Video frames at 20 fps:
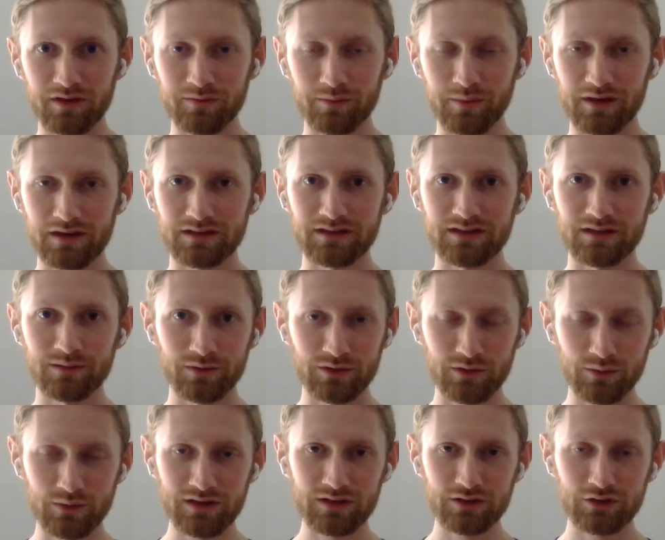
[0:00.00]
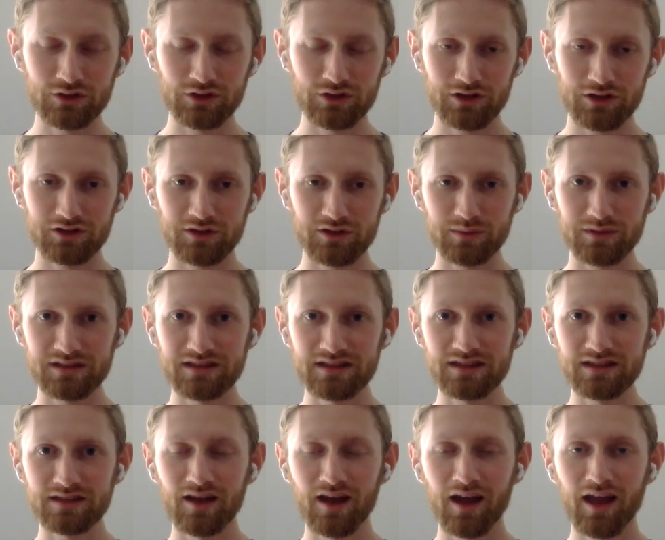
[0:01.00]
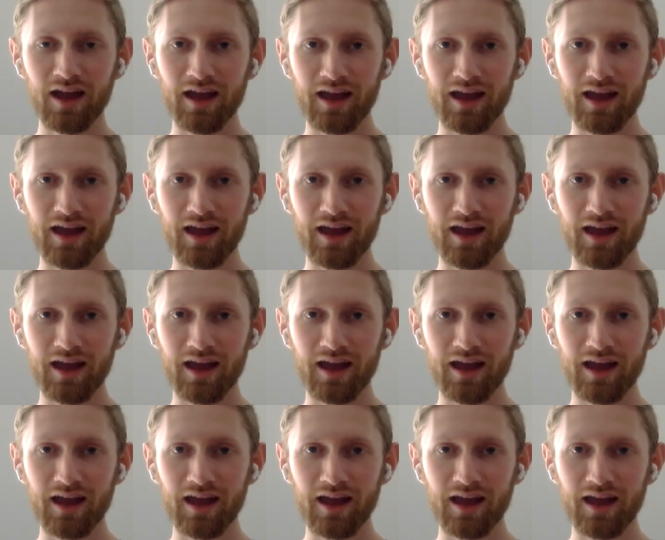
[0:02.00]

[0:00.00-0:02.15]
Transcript: and pasting between ChatGPT